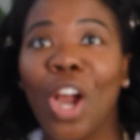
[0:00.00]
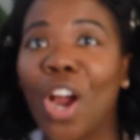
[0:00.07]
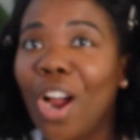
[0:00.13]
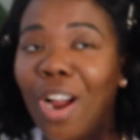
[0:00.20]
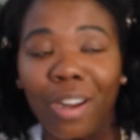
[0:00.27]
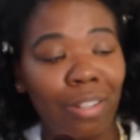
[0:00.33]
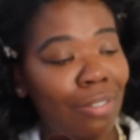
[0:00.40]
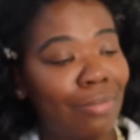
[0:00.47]

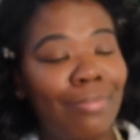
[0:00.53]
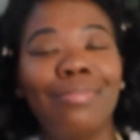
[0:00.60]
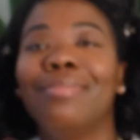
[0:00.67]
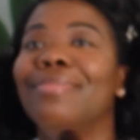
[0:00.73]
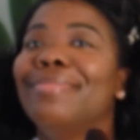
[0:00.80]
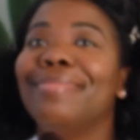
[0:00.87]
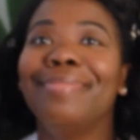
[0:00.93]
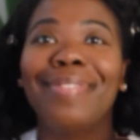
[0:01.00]
her.
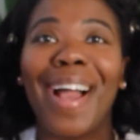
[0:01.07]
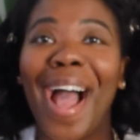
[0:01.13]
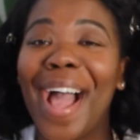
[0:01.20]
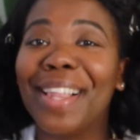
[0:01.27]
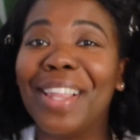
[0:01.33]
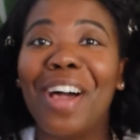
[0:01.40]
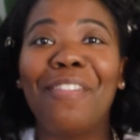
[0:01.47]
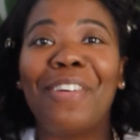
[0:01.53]

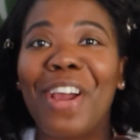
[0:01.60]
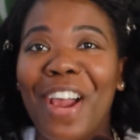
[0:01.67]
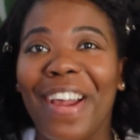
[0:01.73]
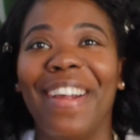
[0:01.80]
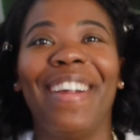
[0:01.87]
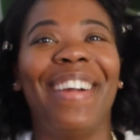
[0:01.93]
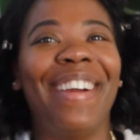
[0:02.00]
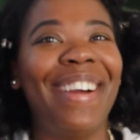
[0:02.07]
I love
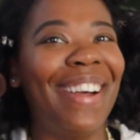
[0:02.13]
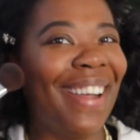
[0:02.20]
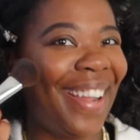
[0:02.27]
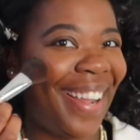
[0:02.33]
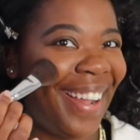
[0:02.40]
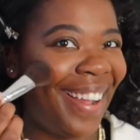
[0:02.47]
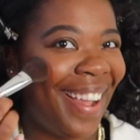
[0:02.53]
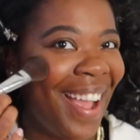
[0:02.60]
her.
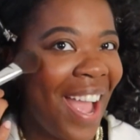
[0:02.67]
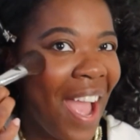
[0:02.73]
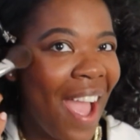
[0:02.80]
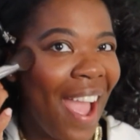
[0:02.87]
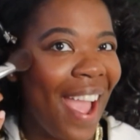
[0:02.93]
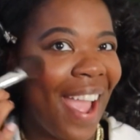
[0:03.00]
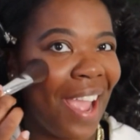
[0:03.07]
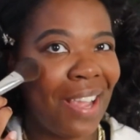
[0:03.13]

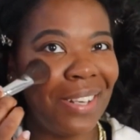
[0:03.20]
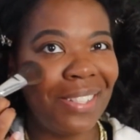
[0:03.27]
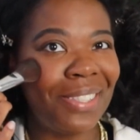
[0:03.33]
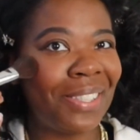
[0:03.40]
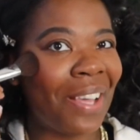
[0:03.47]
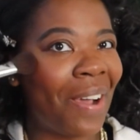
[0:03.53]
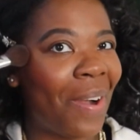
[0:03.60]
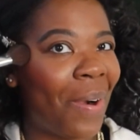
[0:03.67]
And
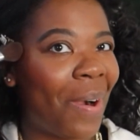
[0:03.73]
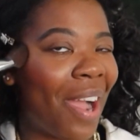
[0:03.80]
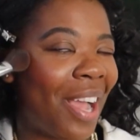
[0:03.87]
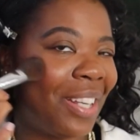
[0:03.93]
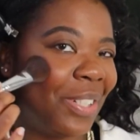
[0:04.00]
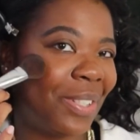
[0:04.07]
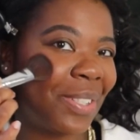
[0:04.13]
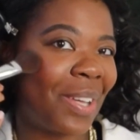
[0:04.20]
so
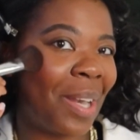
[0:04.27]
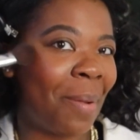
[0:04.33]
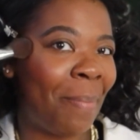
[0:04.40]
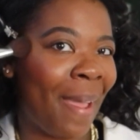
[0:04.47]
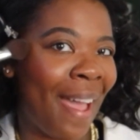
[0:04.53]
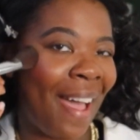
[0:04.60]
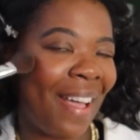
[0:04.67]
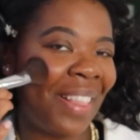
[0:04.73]
I'm just gonna
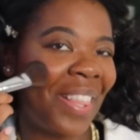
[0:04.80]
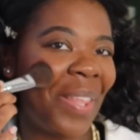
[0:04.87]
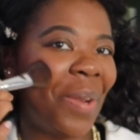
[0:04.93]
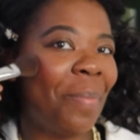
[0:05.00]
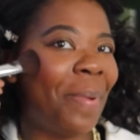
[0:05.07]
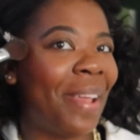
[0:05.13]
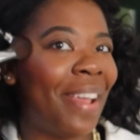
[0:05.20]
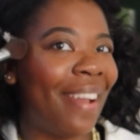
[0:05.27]
pat a little
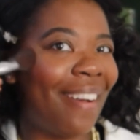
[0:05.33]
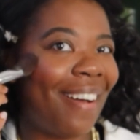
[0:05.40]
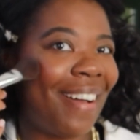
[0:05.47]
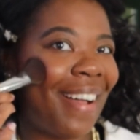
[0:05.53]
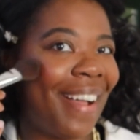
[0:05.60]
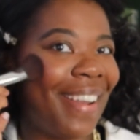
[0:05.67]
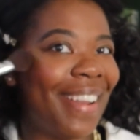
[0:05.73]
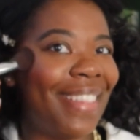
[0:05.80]
bit
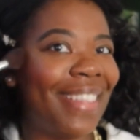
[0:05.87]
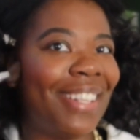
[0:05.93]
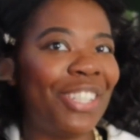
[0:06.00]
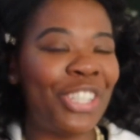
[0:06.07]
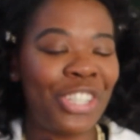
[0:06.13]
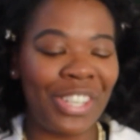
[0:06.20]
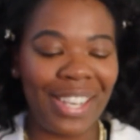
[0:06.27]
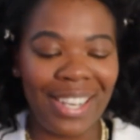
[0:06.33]
on the
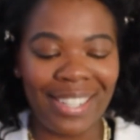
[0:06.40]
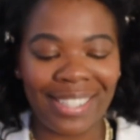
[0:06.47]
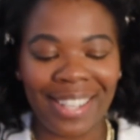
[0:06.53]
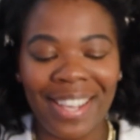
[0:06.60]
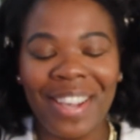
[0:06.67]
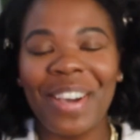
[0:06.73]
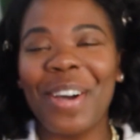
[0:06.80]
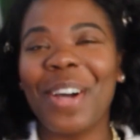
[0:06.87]
cheeks.
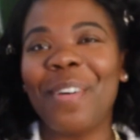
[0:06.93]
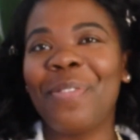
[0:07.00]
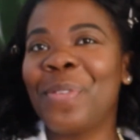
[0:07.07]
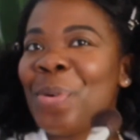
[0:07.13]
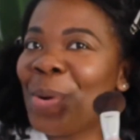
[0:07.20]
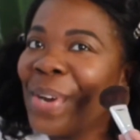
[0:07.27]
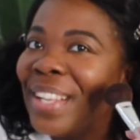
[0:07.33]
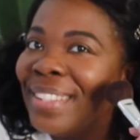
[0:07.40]
Of
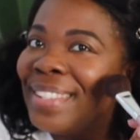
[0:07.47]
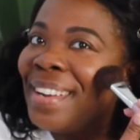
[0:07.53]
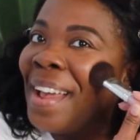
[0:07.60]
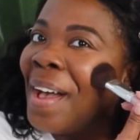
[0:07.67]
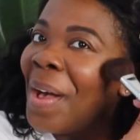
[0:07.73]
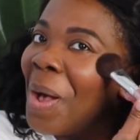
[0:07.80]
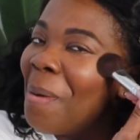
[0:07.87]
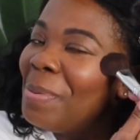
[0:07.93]
course it
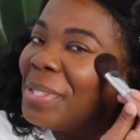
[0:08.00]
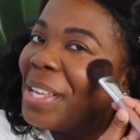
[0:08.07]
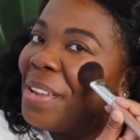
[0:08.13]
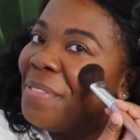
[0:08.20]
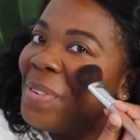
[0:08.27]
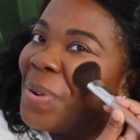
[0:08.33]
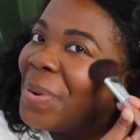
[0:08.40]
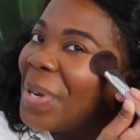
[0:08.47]
helps
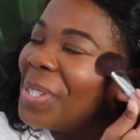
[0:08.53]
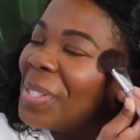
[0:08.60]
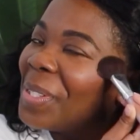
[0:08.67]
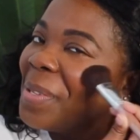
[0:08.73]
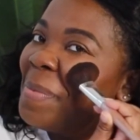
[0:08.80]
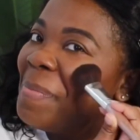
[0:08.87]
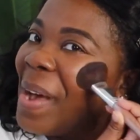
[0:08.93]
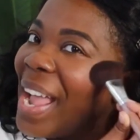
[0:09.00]
if you are
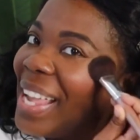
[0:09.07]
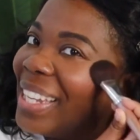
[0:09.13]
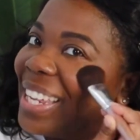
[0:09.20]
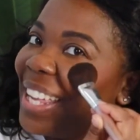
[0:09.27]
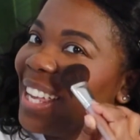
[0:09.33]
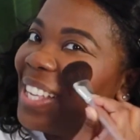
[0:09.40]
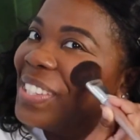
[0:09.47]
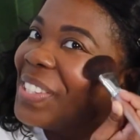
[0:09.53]

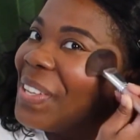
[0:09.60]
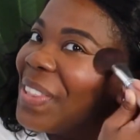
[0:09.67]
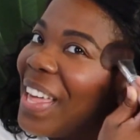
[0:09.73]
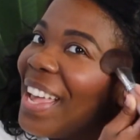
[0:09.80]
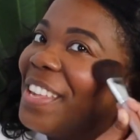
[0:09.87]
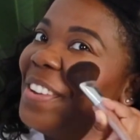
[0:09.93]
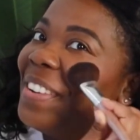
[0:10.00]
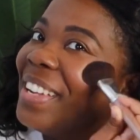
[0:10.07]
smiling so
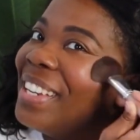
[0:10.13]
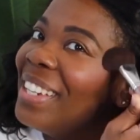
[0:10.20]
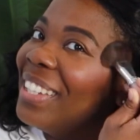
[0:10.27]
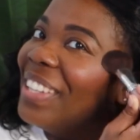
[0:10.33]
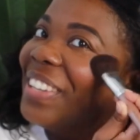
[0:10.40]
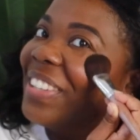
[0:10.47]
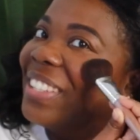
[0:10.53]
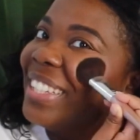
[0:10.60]
that you can
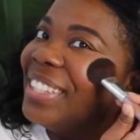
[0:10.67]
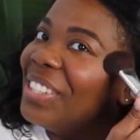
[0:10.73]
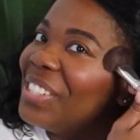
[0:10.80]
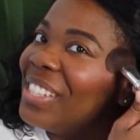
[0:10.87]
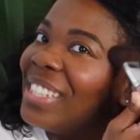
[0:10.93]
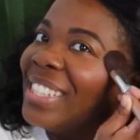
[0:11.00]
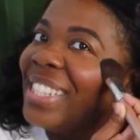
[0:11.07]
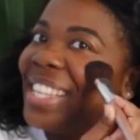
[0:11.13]
literally
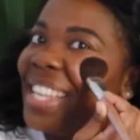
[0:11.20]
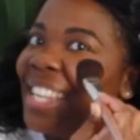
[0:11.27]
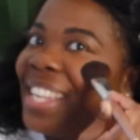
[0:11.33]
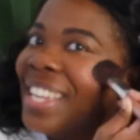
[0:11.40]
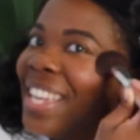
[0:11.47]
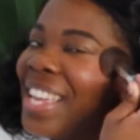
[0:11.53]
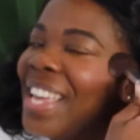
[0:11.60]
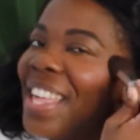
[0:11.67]
just
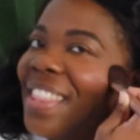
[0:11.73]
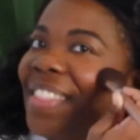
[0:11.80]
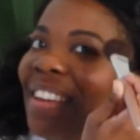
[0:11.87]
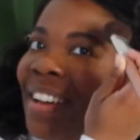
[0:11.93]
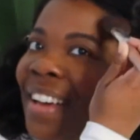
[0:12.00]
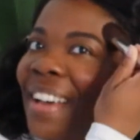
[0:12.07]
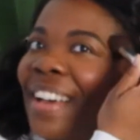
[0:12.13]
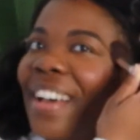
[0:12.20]
see
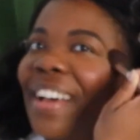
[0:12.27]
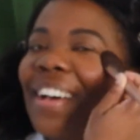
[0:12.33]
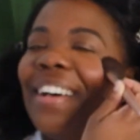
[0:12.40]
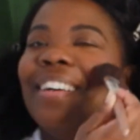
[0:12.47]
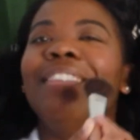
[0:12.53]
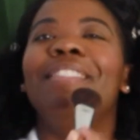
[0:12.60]
the